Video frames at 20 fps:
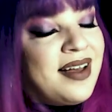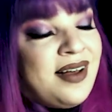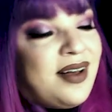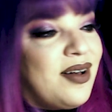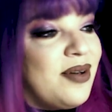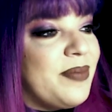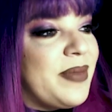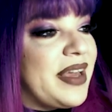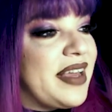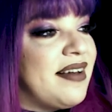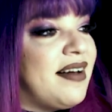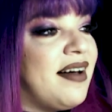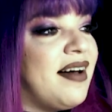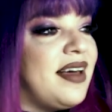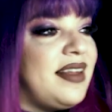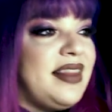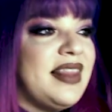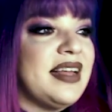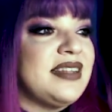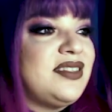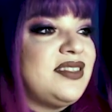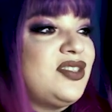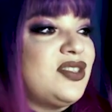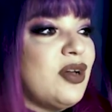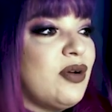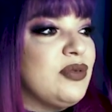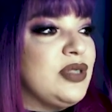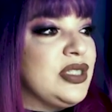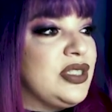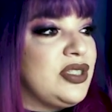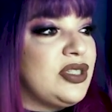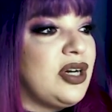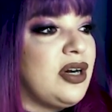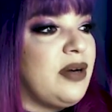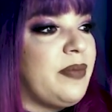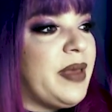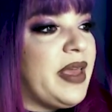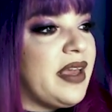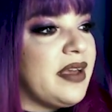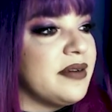Oh my God, that's so
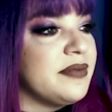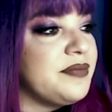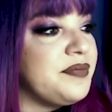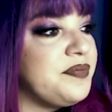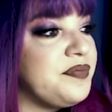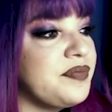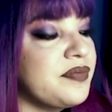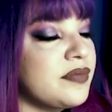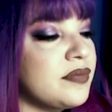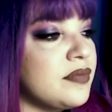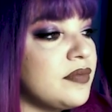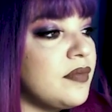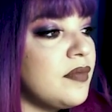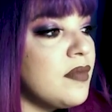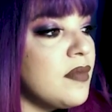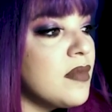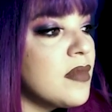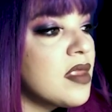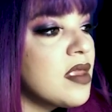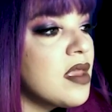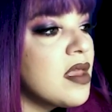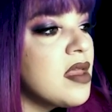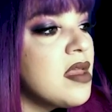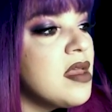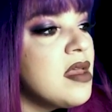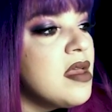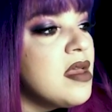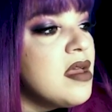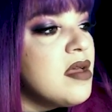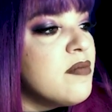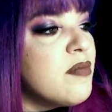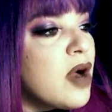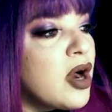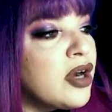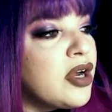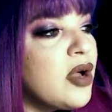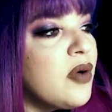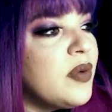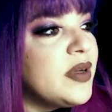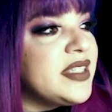disturbing.
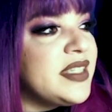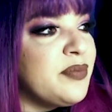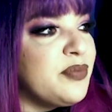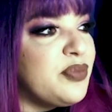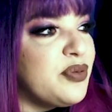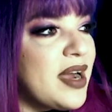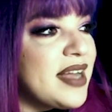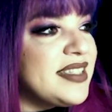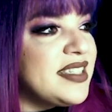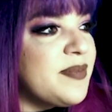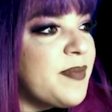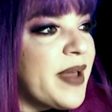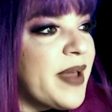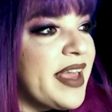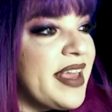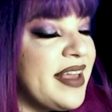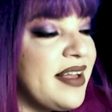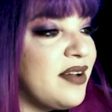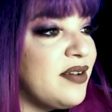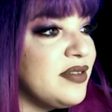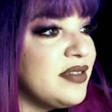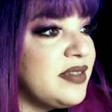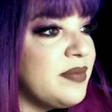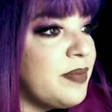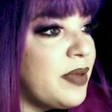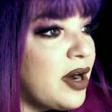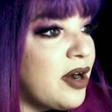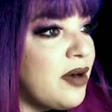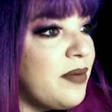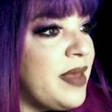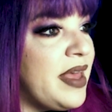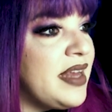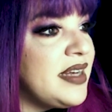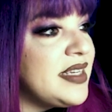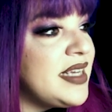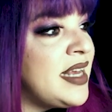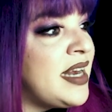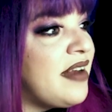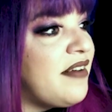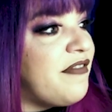Marco was impressed by Hinkle's
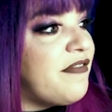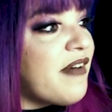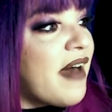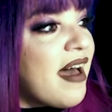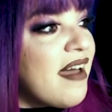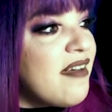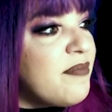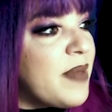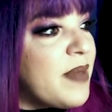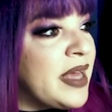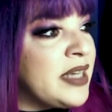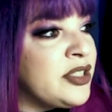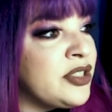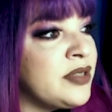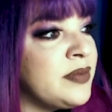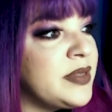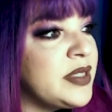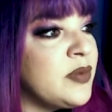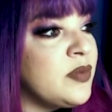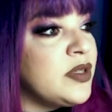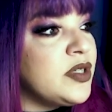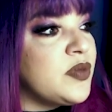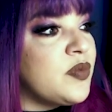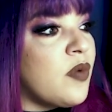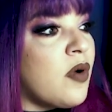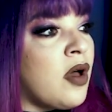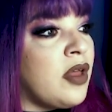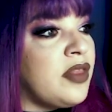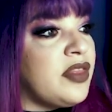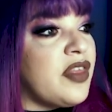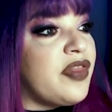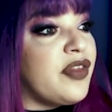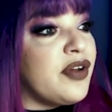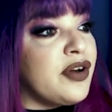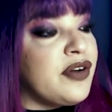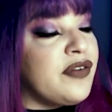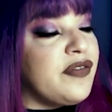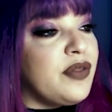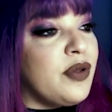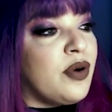apartment. It had 5 bedrooms and was on the
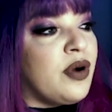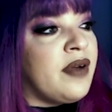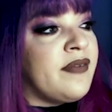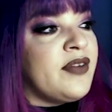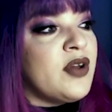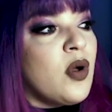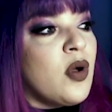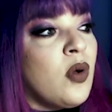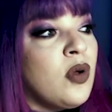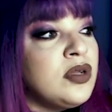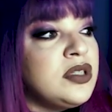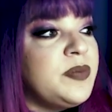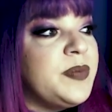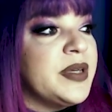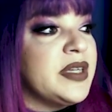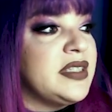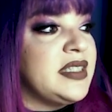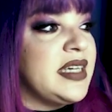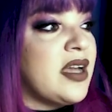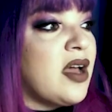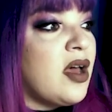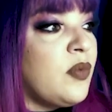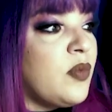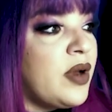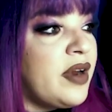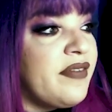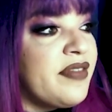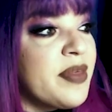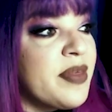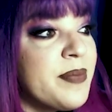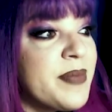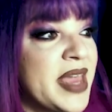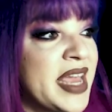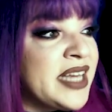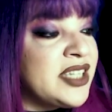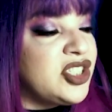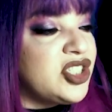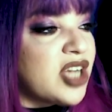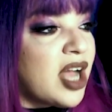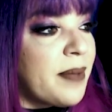3rd floor of an old building on one of the
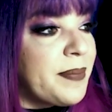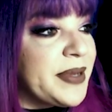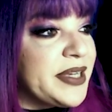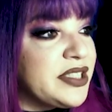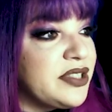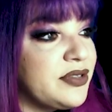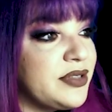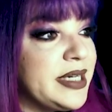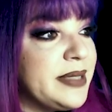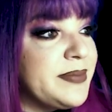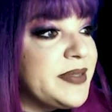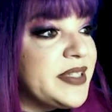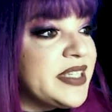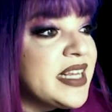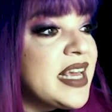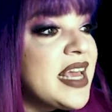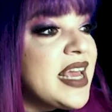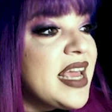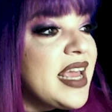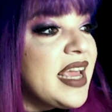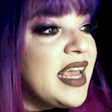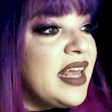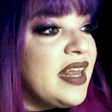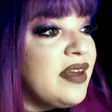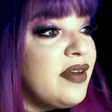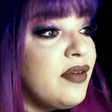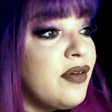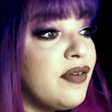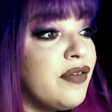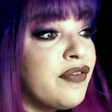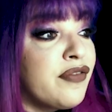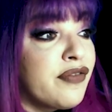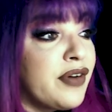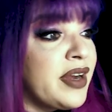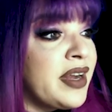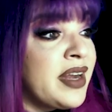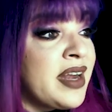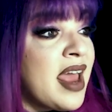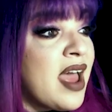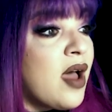main shopping streets in
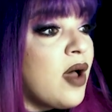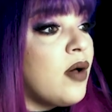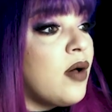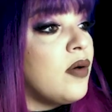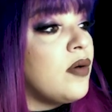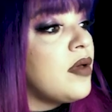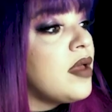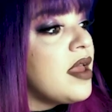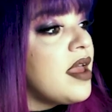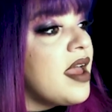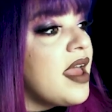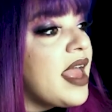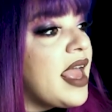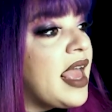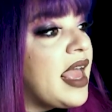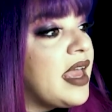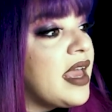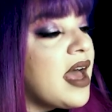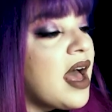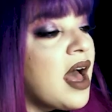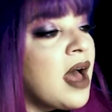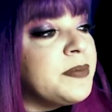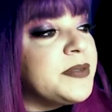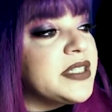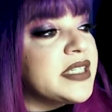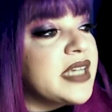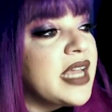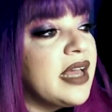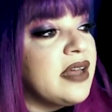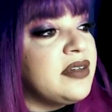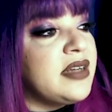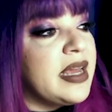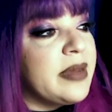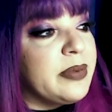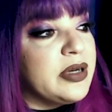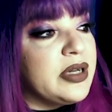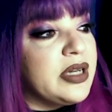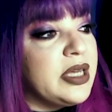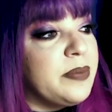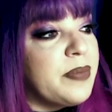Friedenau, a upscale
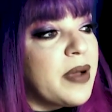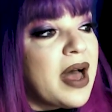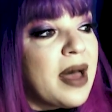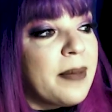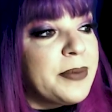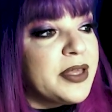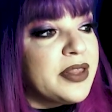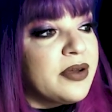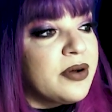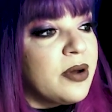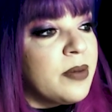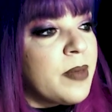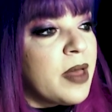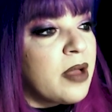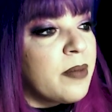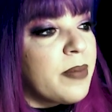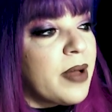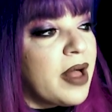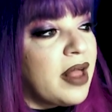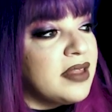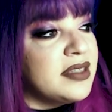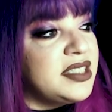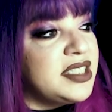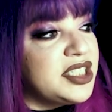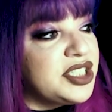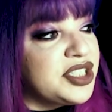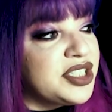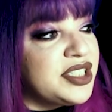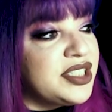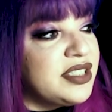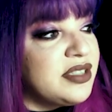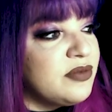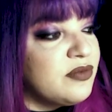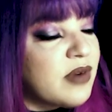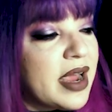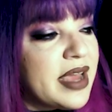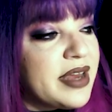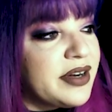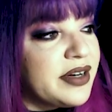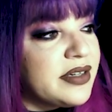neighborhood popular among politicians
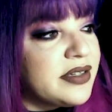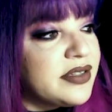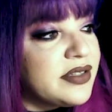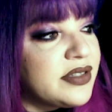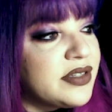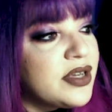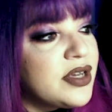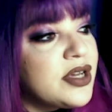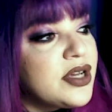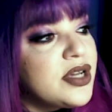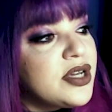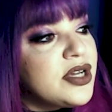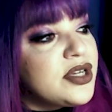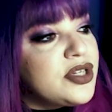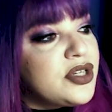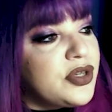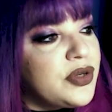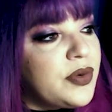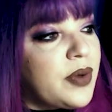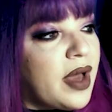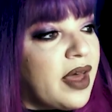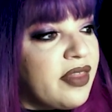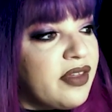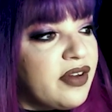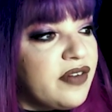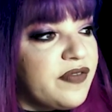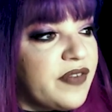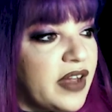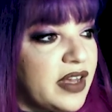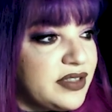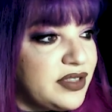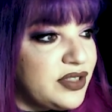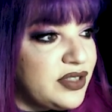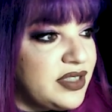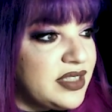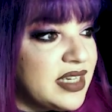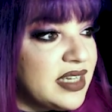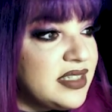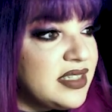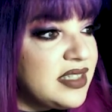and writers. 2 other foster
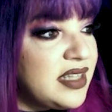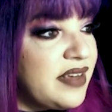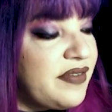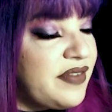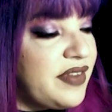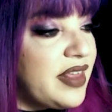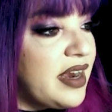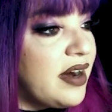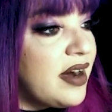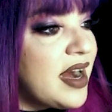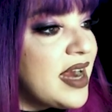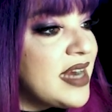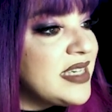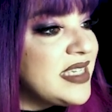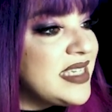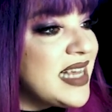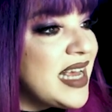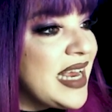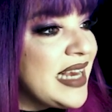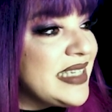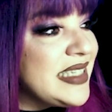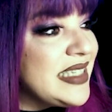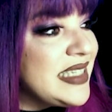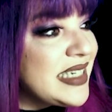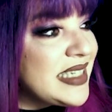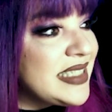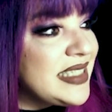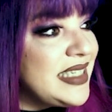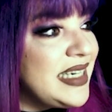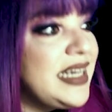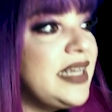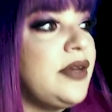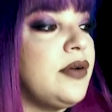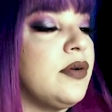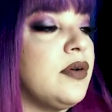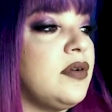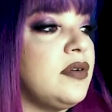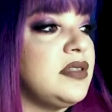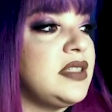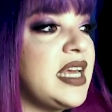sons lived there, and a
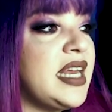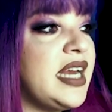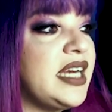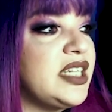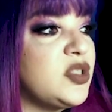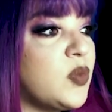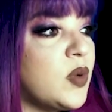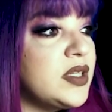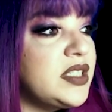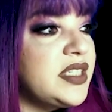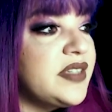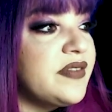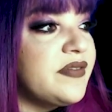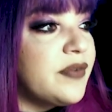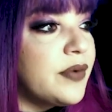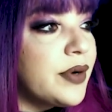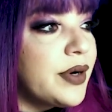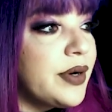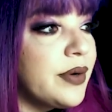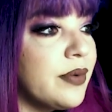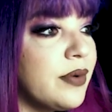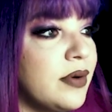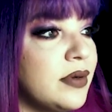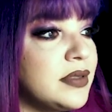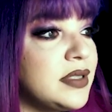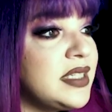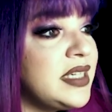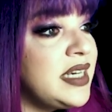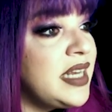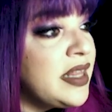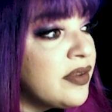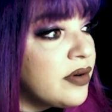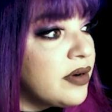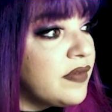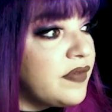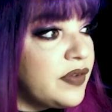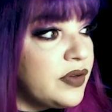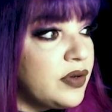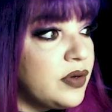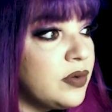16-year-old and a 24-year-old,
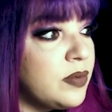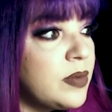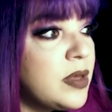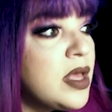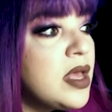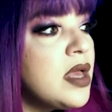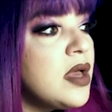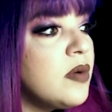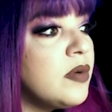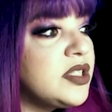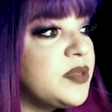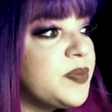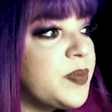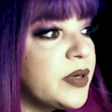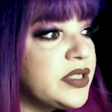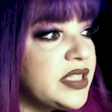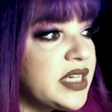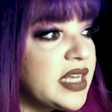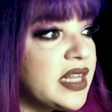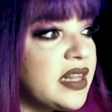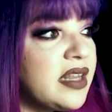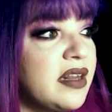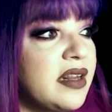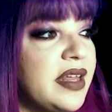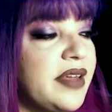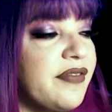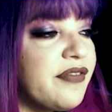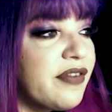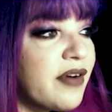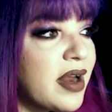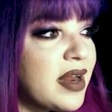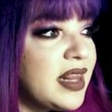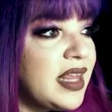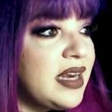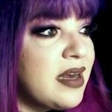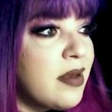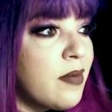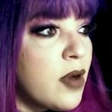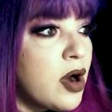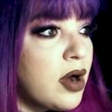neither of whom was particularly
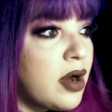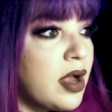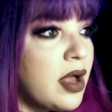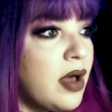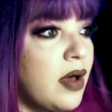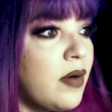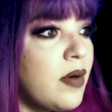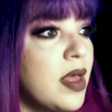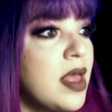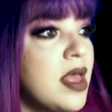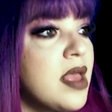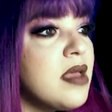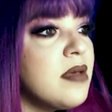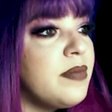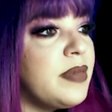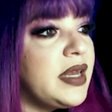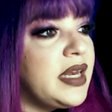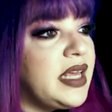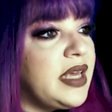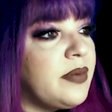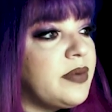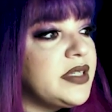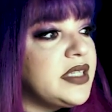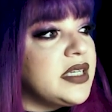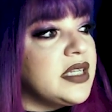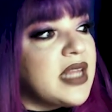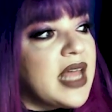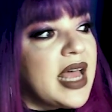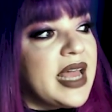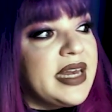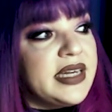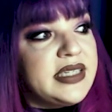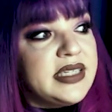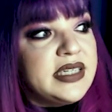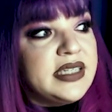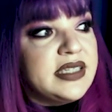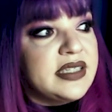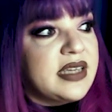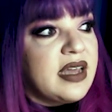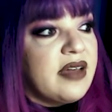friendly to Marco, but he was delighted
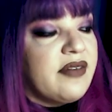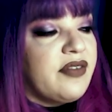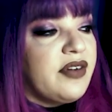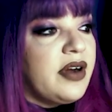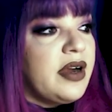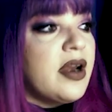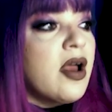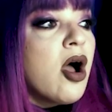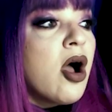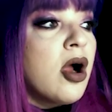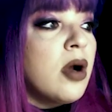to discover an